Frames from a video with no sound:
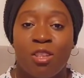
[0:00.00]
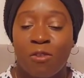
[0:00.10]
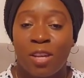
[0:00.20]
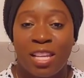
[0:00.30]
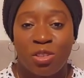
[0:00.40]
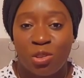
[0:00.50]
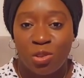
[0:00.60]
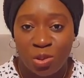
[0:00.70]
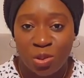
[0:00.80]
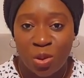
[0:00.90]
don't forget to
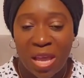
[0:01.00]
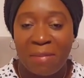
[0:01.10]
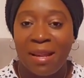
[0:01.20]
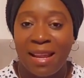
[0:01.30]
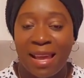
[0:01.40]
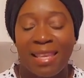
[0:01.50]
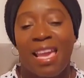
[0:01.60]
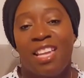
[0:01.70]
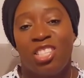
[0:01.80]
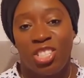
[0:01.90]
subscribe, like,
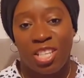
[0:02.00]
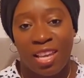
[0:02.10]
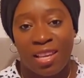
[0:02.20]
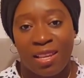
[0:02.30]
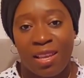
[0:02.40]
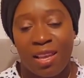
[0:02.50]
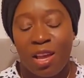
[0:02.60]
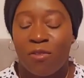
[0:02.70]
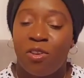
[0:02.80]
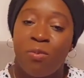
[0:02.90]
and share.
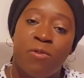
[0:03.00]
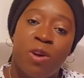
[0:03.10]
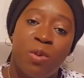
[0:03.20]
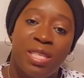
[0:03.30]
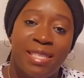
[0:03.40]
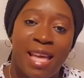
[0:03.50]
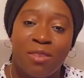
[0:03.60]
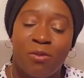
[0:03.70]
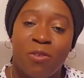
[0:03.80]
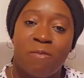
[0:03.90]
For before we
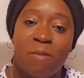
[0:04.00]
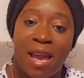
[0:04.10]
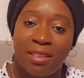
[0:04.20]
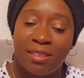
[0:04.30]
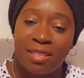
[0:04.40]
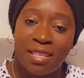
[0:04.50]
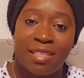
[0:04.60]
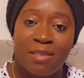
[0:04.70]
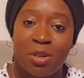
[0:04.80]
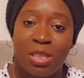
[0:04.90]
start with my
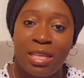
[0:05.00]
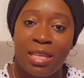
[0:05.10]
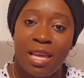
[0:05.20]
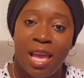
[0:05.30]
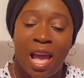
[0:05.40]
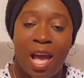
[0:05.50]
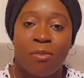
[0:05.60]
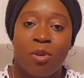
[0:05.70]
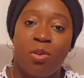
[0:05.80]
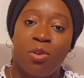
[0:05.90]
testimony,
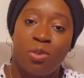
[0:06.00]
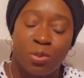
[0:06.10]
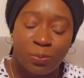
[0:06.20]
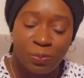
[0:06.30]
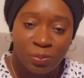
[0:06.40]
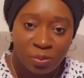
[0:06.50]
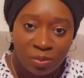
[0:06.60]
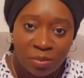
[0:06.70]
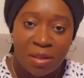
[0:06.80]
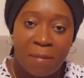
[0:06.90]
I'm going to
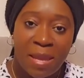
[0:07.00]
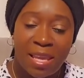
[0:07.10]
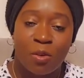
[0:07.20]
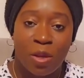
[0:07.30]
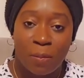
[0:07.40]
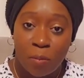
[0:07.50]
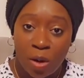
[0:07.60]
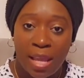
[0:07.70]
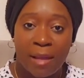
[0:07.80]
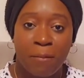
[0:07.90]
make a quick
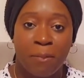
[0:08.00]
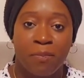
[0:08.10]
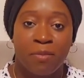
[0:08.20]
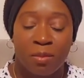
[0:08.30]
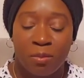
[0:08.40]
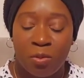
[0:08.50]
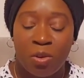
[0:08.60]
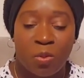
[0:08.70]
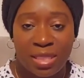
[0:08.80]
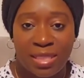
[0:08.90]
prayer
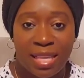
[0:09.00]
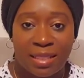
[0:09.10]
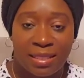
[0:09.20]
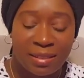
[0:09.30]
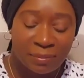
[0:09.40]
before we start.